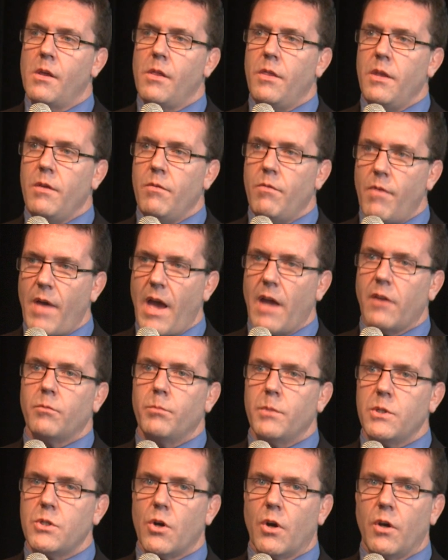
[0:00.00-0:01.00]
the
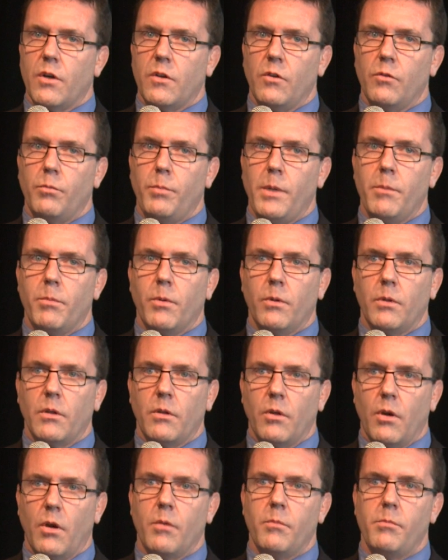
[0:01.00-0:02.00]
vast majority of
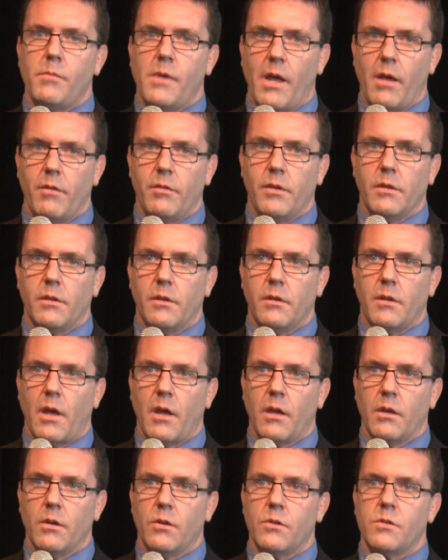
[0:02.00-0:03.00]
people on having the
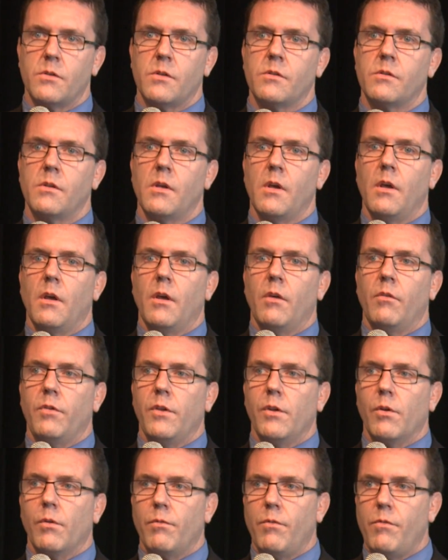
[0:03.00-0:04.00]
diagnosis
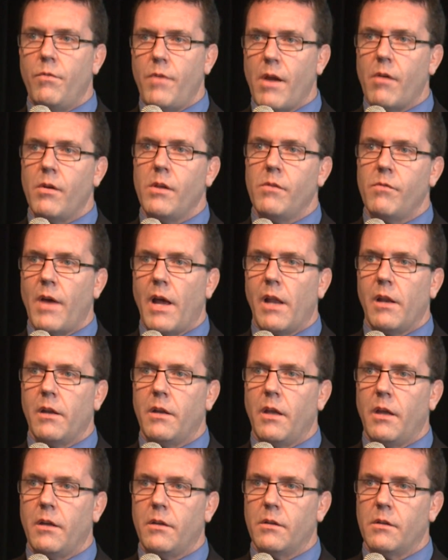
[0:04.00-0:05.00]
feel very
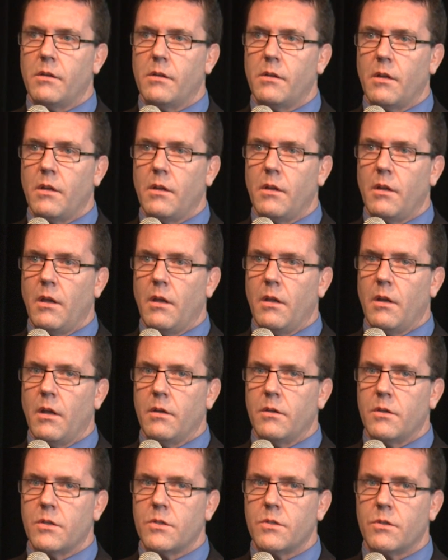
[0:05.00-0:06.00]
validated and
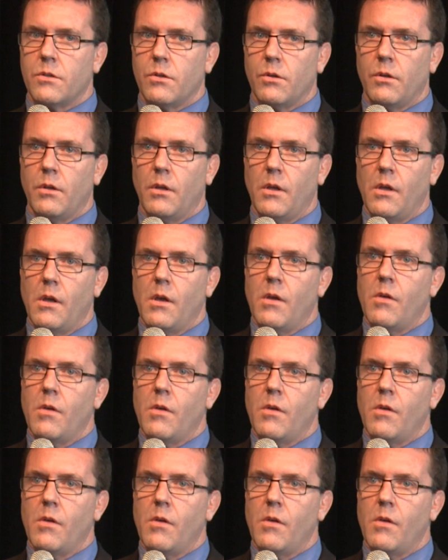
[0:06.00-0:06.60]
understood.